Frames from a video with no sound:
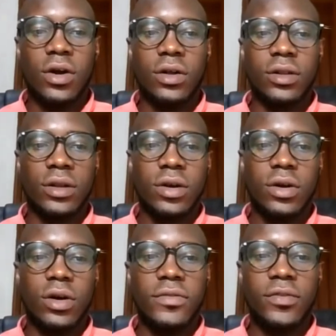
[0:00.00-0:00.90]
on
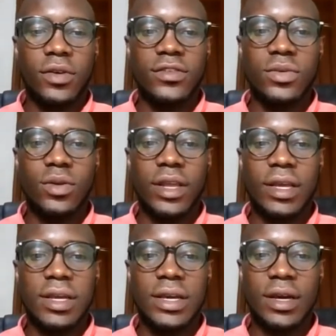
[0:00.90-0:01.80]
all fronts
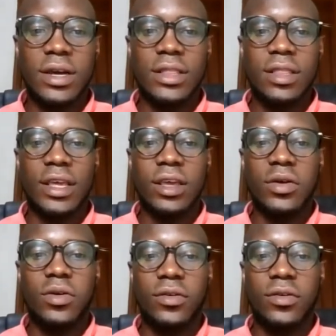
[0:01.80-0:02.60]
during the